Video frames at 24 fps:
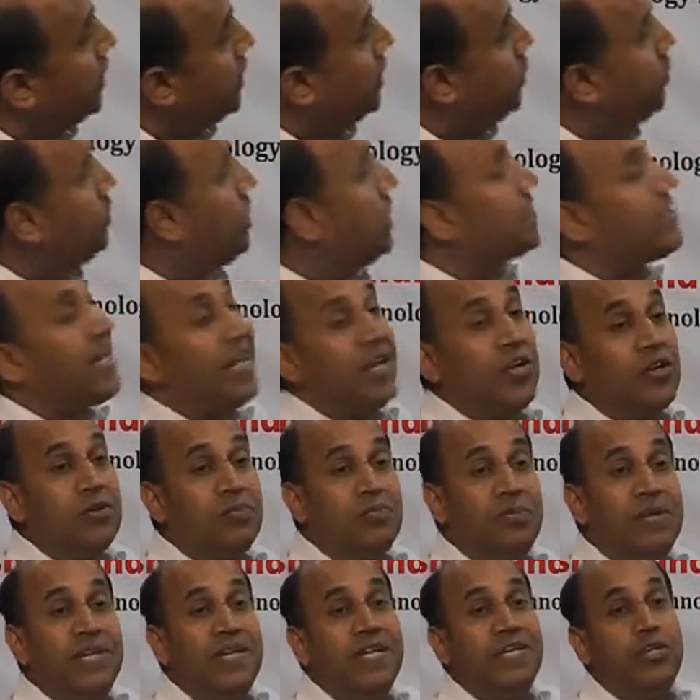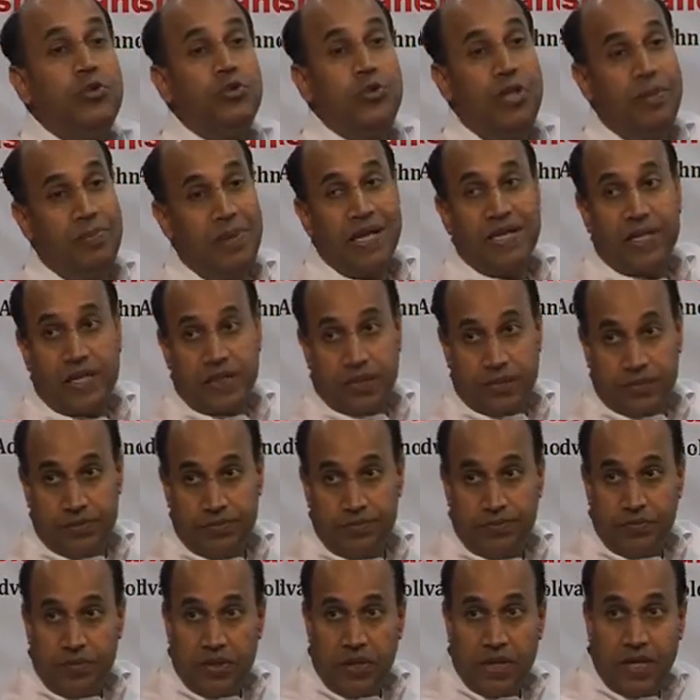you just cannot bring it to the market
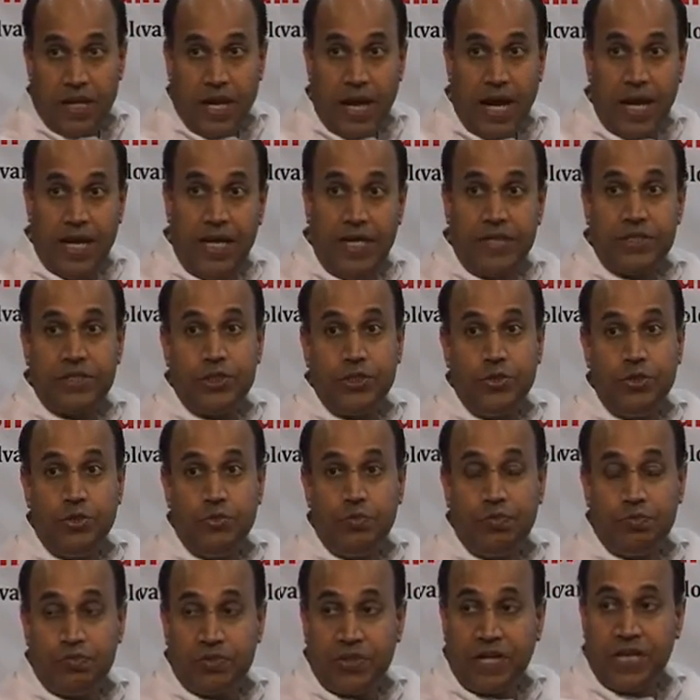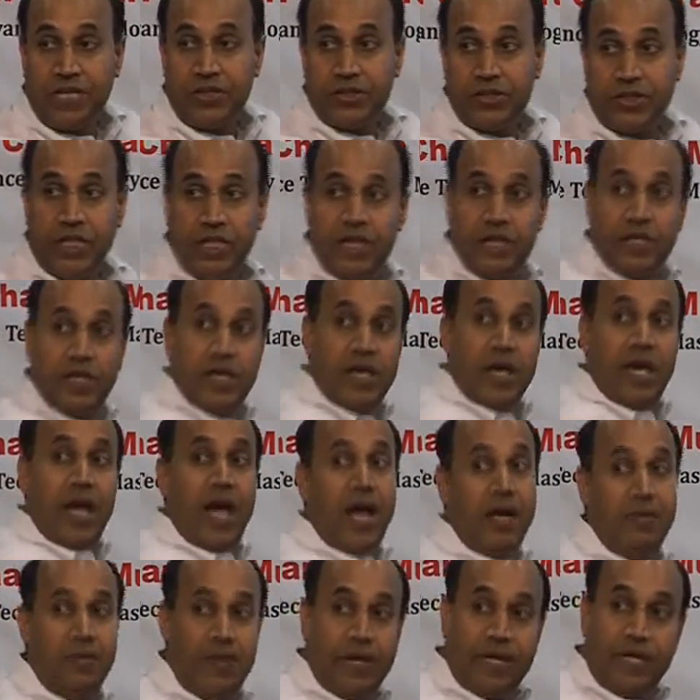unless you test it
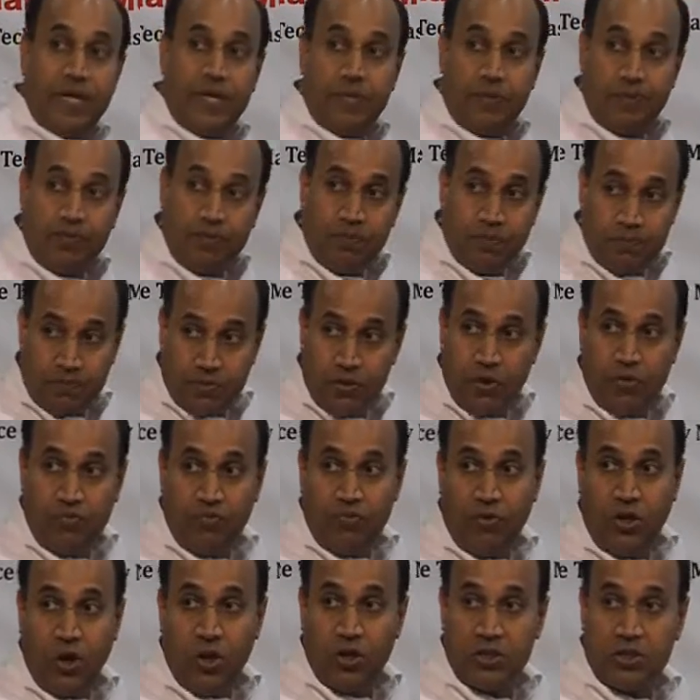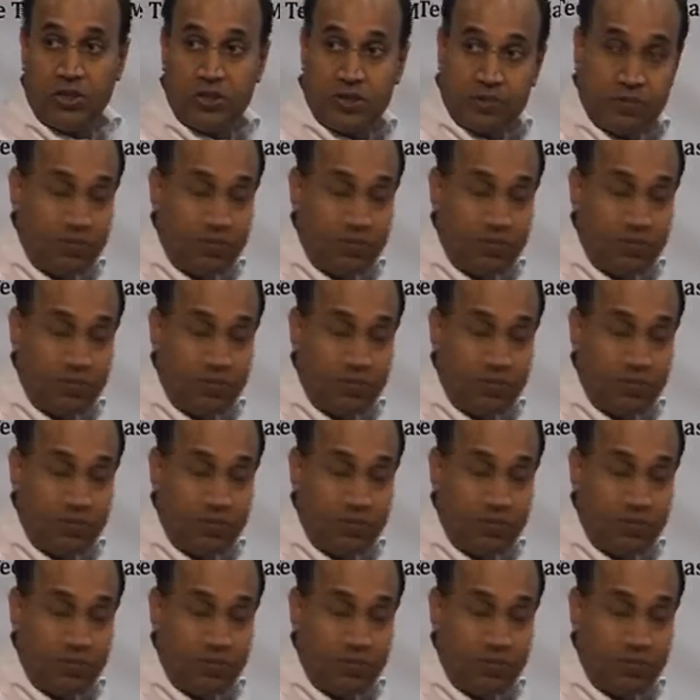and make it you know false